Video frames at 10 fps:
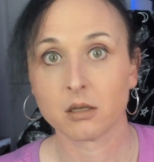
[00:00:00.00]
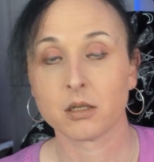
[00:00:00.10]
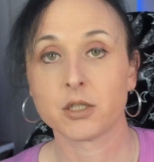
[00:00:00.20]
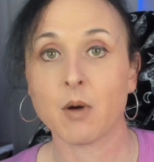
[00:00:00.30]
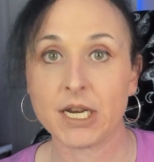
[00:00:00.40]

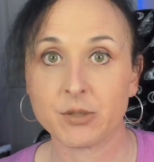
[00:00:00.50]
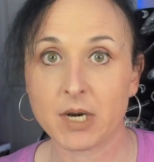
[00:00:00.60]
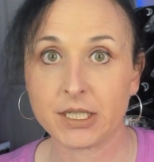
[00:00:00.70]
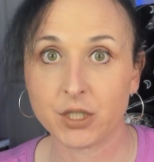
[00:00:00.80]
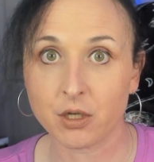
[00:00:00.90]

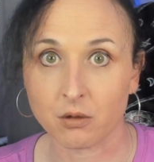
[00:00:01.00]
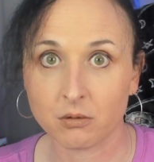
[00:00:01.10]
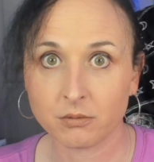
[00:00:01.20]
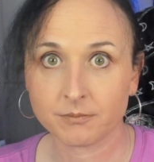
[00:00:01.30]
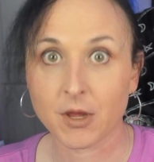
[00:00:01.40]

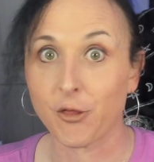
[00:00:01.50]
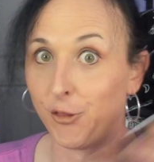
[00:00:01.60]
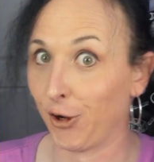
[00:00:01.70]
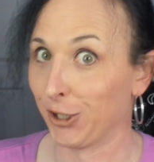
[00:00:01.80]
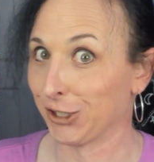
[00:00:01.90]
2022,
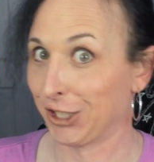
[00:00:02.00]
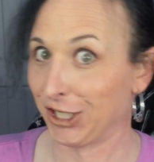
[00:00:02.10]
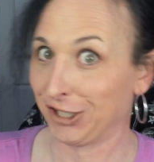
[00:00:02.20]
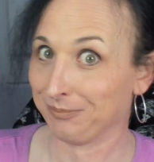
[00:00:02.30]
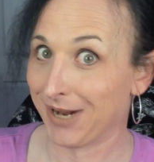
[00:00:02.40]

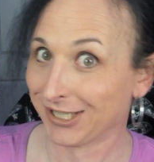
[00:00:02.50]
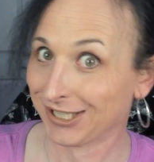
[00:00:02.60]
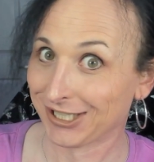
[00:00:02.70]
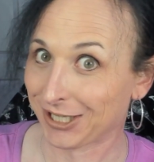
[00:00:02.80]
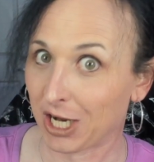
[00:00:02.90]
13
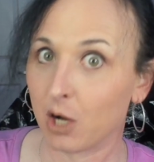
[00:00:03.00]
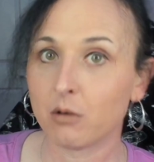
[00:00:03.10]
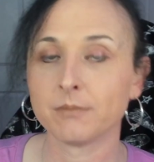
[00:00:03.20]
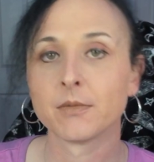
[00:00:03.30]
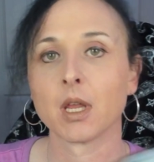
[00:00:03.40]
months
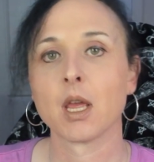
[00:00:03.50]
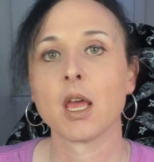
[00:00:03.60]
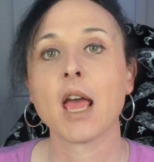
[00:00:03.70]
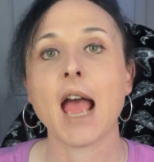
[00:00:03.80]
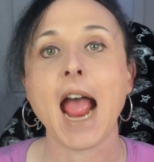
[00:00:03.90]
ago,
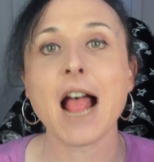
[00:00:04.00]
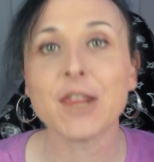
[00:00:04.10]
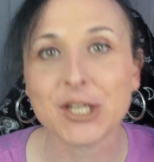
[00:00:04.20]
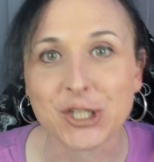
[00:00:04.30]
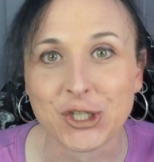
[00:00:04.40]

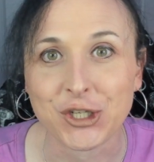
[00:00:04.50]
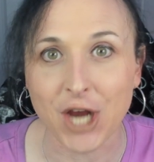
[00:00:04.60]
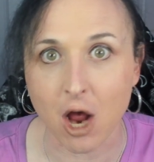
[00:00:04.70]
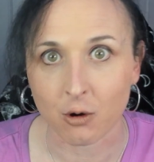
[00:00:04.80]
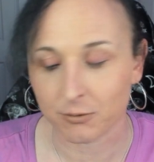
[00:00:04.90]
Alex
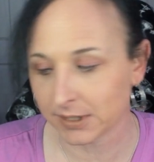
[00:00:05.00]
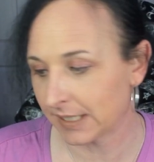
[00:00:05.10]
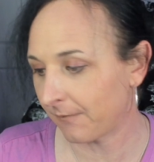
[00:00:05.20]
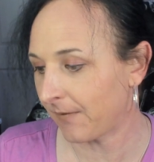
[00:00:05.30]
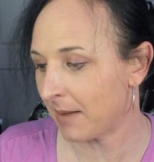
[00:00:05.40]
Jones, the
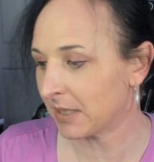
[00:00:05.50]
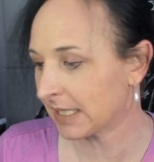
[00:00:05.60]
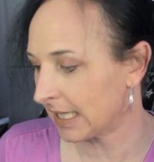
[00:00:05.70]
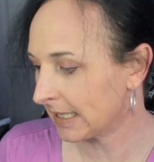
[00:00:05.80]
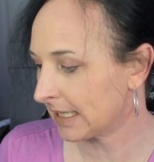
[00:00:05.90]
famous
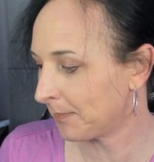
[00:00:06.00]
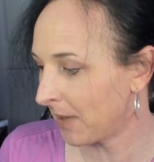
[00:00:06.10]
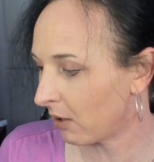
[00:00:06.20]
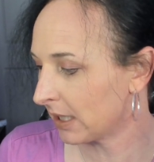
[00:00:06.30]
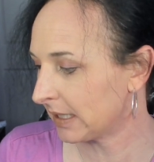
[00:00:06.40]

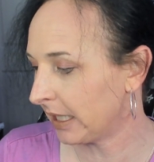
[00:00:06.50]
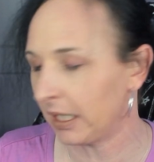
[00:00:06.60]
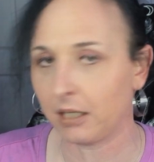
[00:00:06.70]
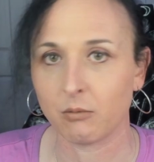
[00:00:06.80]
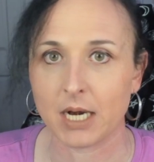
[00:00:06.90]

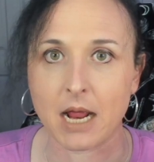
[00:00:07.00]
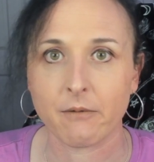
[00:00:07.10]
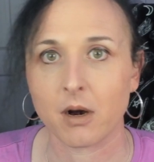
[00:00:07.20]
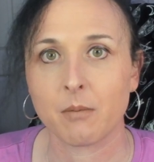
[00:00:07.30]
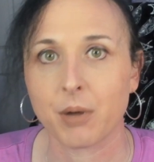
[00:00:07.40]
conspiracy
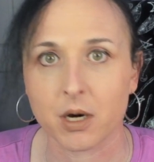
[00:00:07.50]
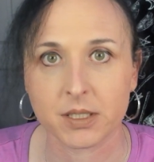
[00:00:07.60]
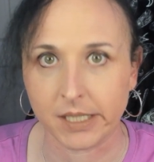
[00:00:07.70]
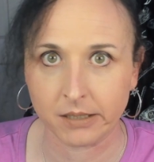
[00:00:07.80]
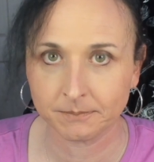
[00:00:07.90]
whatever
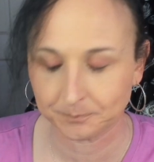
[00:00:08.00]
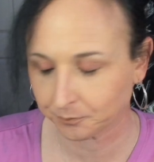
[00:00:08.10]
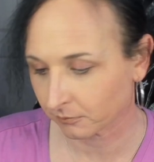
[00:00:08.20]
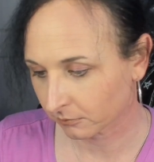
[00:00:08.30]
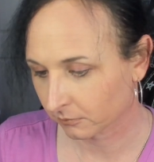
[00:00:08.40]
person,
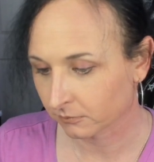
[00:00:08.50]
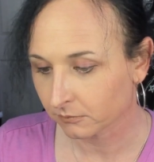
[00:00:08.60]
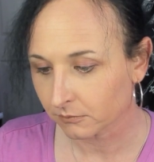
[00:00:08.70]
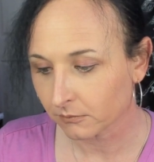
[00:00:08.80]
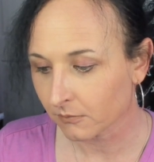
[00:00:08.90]

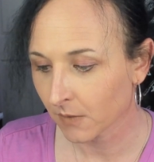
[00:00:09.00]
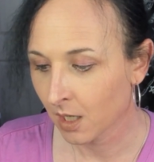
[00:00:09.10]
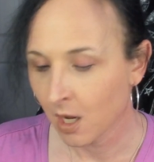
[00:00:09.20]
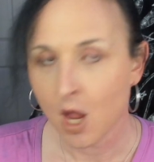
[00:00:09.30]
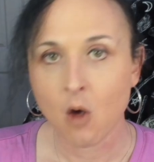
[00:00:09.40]

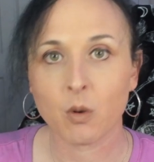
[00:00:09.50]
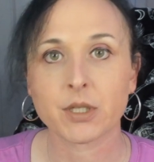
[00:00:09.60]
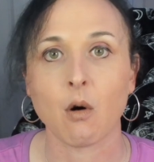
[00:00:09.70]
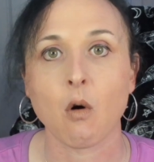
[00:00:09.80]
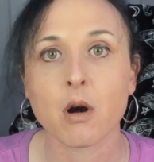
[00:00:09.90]
was
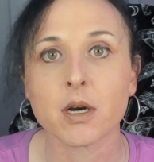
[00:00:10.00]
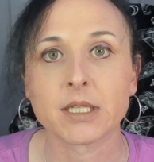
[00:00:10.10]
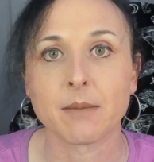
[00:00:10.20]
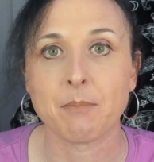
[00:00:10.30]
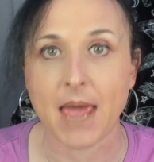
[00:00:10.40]
ordered
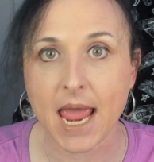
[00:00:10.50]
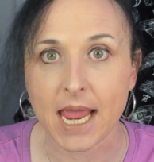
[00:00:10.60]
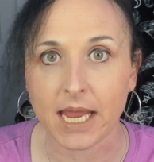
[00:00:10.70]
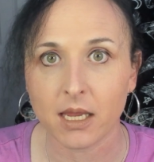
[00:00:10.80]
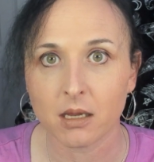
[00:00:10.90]
to
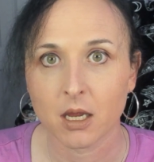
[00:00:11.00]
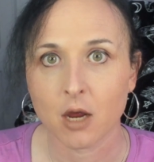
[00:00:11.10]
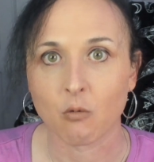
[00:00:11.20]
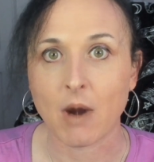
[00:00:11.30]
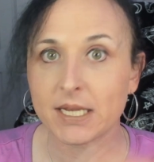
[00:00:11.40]
pay
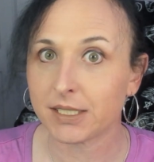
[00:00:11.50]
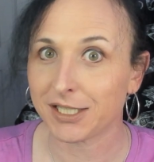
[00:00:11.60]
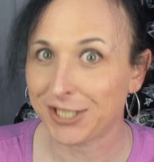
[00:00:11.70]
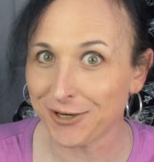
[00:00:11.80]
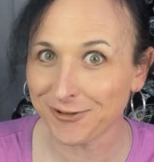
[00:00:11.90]

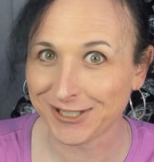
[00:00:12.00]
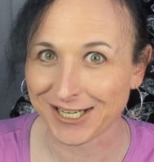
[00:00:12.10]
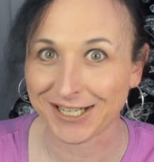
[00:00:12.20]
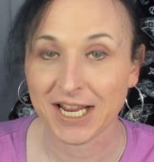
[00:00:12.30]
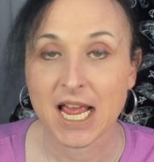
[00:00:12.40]

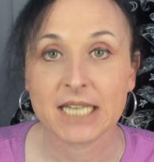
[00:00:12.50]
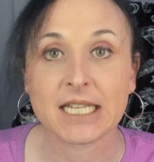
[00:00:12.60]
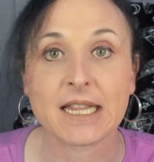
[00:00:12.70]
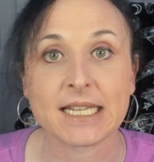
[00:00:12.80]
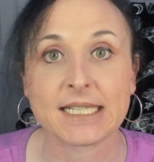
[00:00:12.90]
restitution to
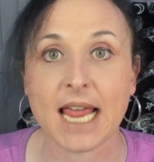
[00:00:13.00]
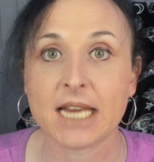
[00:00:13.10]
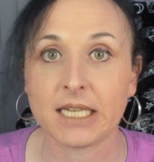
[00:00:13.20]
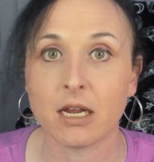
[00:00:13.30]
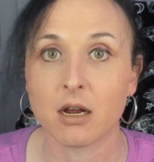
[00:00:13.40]
the
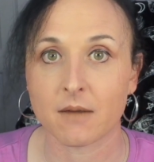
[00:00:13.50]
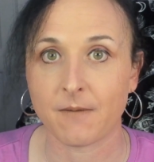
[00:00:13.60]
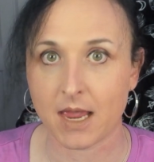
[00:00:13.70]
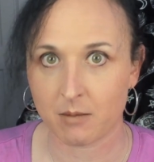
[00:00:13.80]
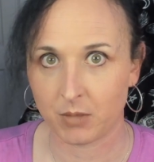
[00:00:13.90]
Sandy Hook
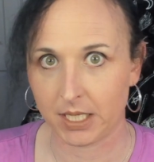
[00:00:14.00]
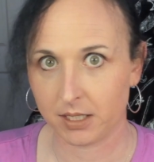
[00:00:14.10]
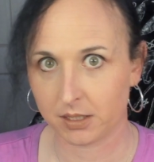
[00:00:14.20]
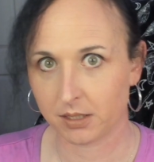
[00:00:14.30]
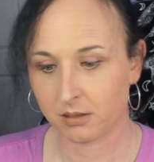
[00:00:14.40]

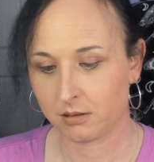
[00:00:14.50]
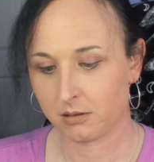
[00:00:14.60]
families.